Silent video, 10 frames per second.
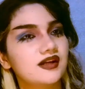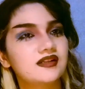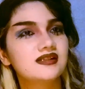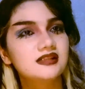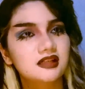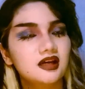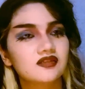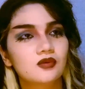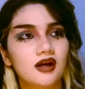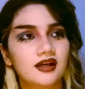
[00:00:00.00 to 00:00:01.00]
I could see us
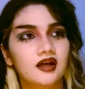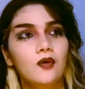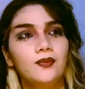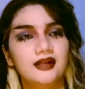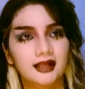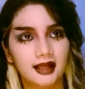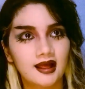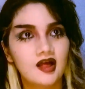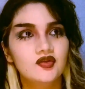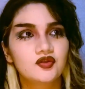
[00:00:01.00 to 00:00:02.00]
walking, opening
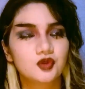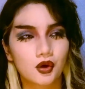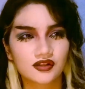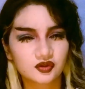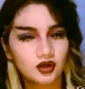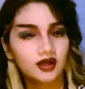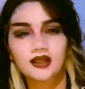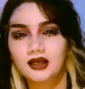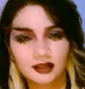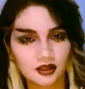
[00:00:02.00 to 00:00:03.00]
the doors,
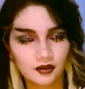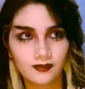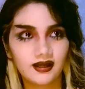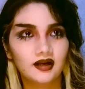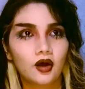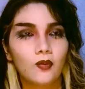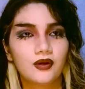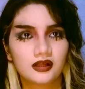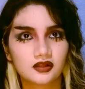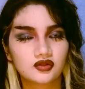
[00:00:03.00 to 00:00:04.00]
struggling a little bit,
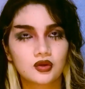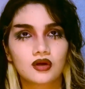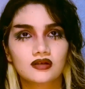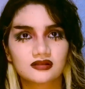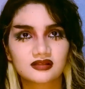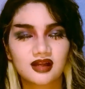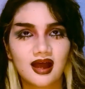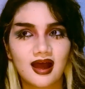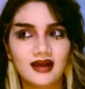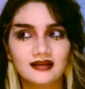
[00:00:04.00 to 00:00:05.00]
opening the doors.
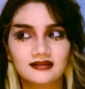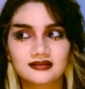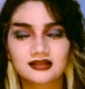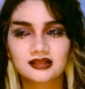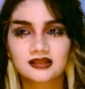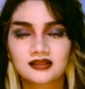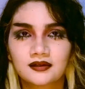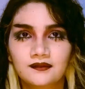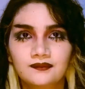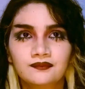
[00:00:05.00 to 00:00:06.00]
And
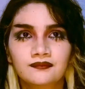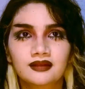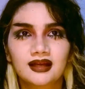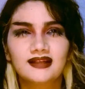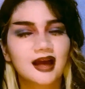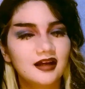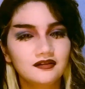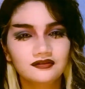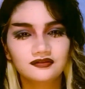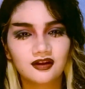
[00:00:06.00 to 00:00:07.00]
it kind
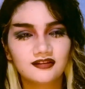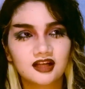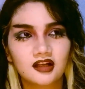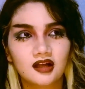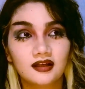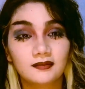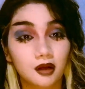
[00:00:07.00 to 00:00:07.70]
of felt a lot like